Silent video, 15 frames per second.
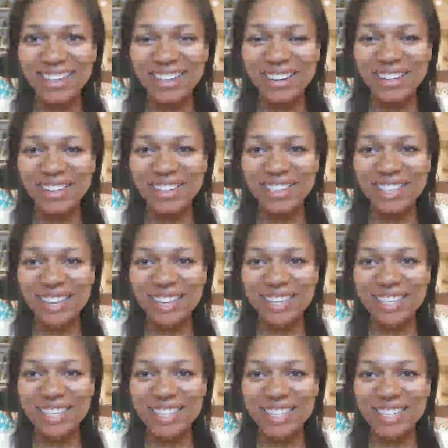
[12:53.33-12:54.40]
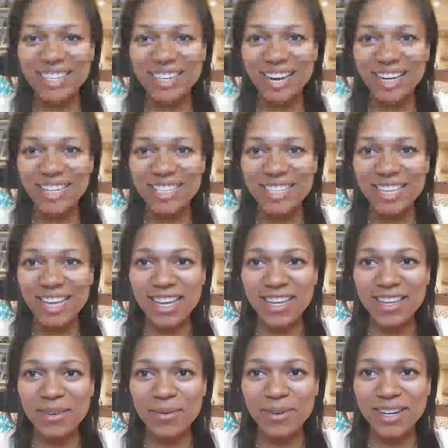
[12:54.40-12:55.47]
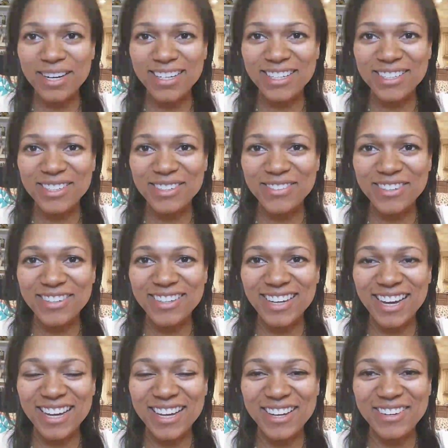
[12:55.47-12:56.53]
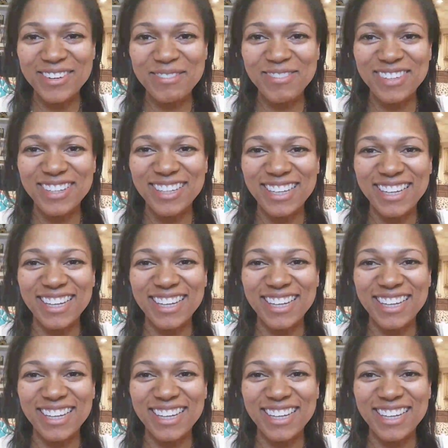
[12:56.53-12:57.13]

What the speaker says: Carlos says, didn't I say you weren't an introvert? Ay caramba.